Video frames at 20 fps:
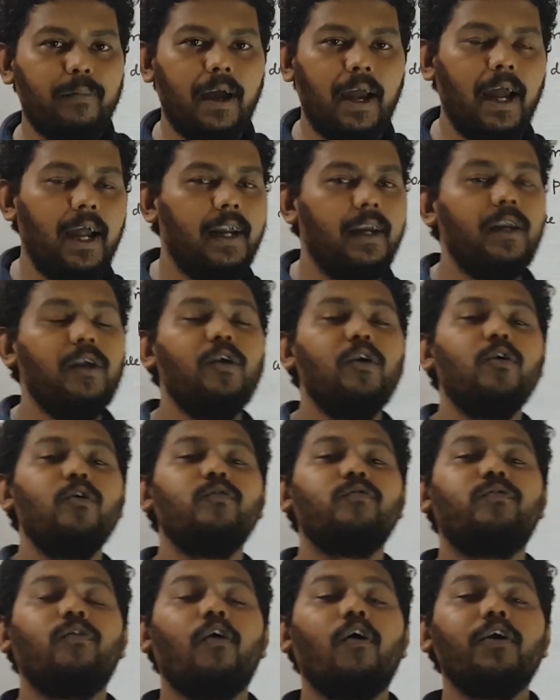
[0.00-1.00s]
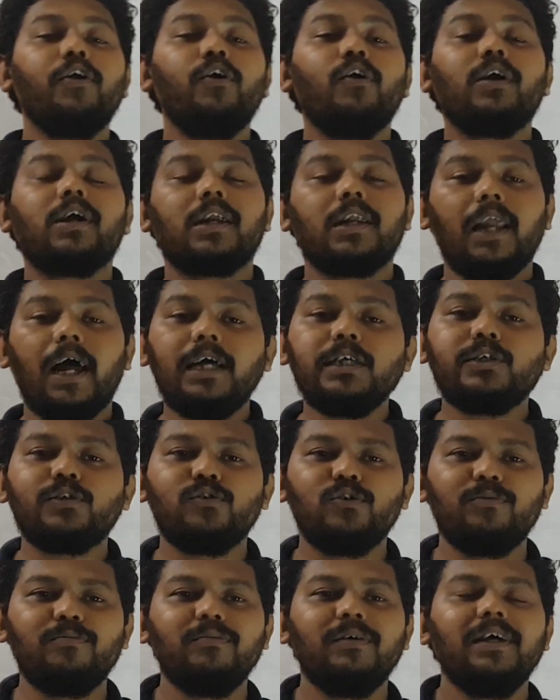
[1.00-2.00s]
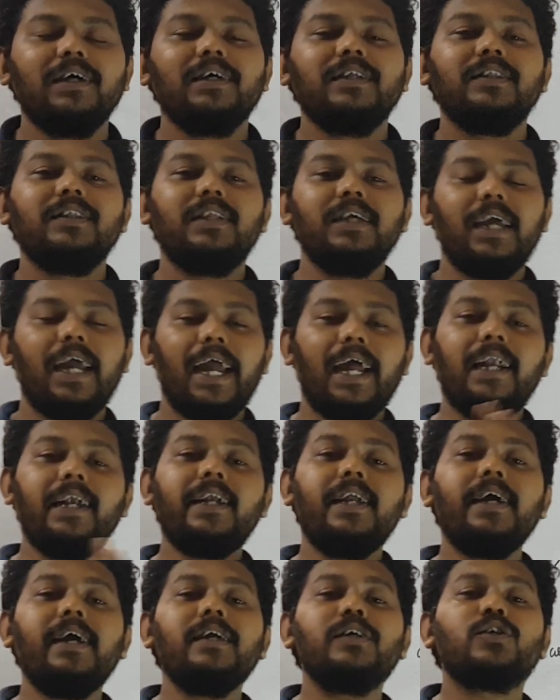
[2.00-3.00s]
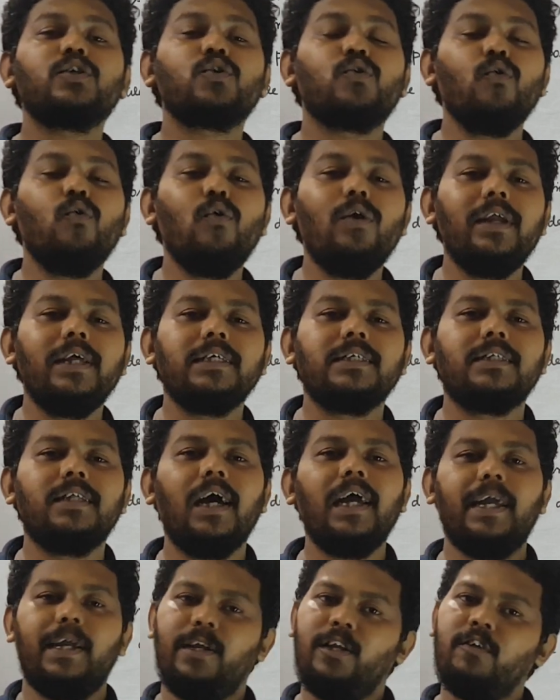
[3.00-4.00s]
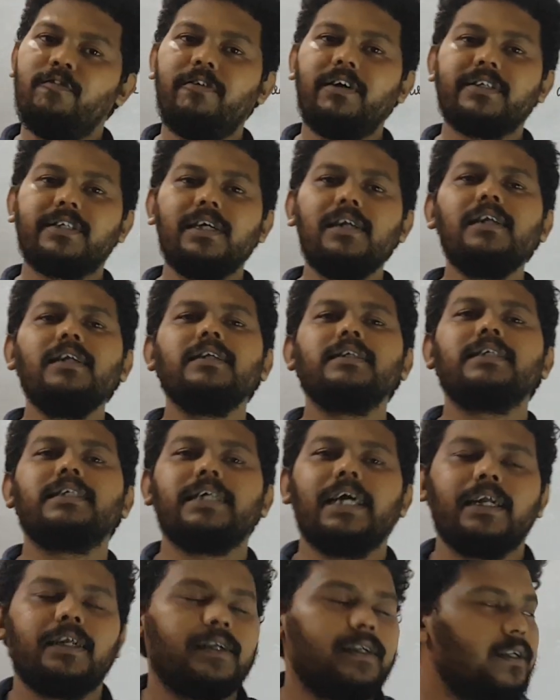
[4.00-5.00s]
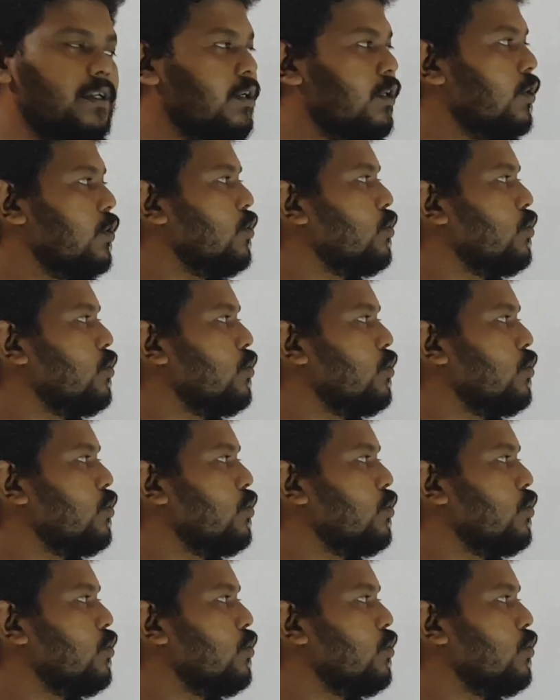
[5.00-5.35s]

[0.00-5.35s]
and for your classroom the entire school is the universal set.